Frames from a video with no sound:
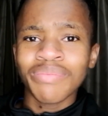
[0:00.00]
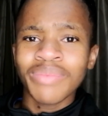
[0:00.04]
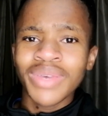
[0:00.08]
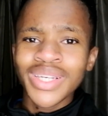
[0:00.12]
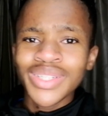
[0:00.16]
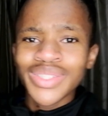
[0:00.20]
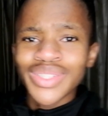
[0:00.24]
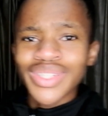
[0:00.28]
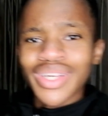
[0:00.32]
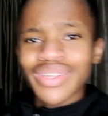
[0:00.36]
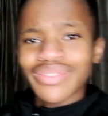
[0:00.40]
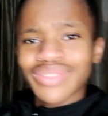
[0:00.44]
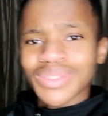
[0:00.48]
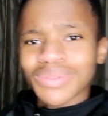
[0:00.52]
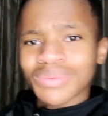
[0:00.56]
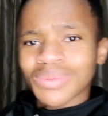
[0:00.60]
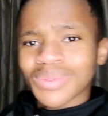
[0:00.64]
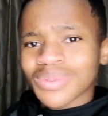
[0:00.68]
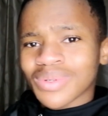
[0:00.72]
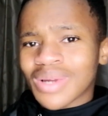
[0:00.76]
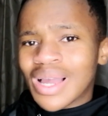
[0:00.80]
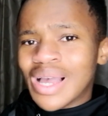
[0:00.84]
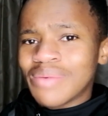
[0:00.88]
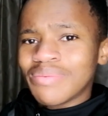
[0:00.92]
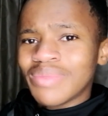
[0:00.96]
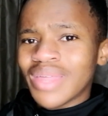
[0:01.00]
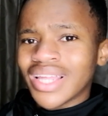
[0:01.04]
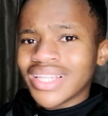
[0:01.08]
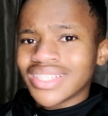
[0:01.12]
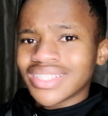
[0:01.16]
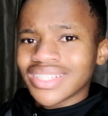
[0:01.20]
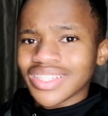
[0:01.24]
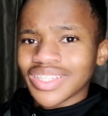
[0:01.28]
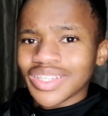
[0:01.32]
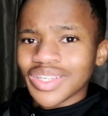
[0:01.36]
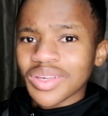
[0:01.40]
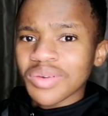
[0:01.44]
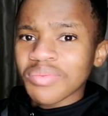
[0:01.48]
make sure you've subscribed and
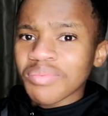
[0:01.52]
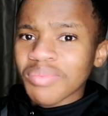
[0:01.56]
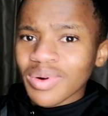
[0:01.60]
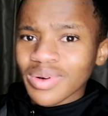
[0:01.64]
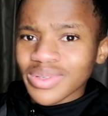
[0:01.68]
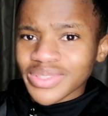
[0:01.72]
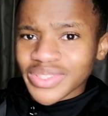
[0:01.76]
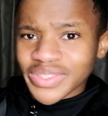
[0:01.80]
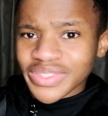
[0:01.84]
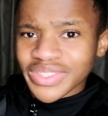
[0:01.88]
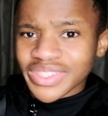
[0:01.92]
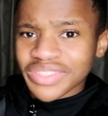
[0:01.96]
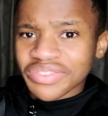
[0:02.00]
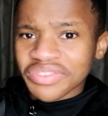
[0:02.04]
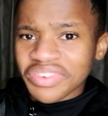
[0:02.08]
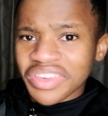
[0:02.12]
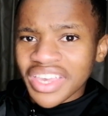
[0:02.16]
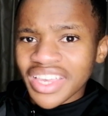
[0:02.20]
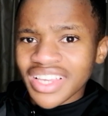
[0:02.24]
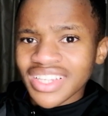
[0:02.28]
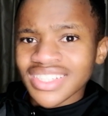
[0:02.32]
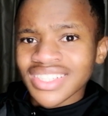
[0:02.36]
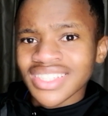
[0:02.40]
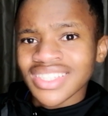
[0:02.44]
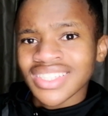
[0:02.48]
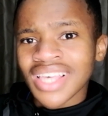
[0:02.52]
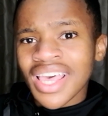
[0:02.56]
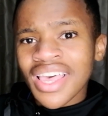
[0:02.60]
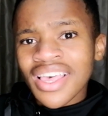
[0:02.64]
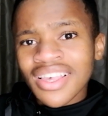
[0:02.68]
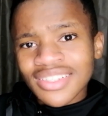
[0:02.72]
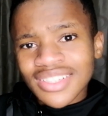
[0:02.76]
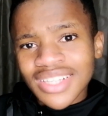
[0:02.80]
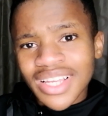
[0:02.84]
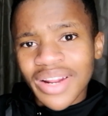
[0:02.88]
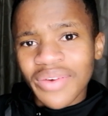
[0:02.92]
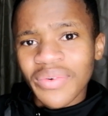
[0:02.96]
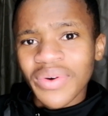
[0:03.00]
turn on your post notifications
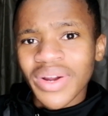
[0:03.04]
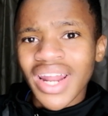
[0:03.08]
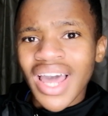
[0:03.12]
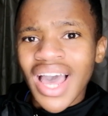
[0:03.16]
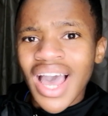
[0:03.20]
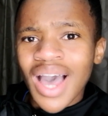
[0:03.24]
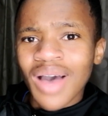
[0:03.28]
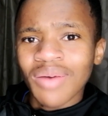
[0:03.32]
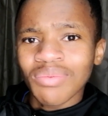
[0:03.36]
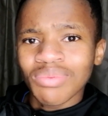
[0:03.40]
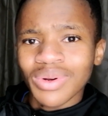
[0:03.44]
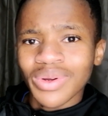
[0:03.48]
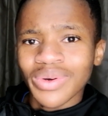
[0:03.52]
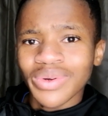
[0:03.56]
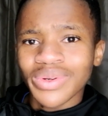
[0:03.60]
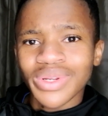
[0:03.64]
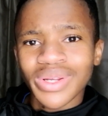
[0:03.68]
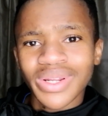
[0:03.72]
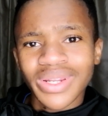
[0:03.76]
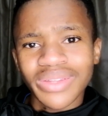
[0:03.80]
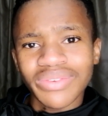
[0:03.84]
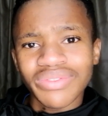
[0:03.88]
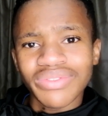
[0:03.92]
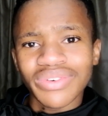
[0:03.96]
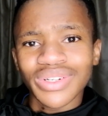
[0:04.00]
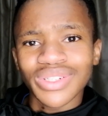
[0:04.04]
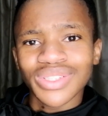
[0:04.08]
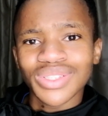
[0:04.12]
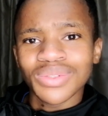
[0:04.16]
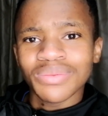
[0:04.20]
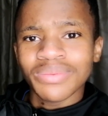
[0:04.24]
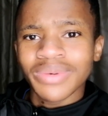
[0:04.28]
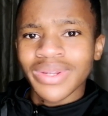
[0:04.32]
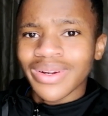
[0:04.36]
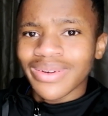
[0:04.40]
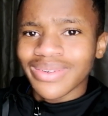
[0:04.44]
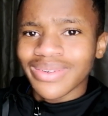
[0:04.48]
so that when I upload, you're the first to be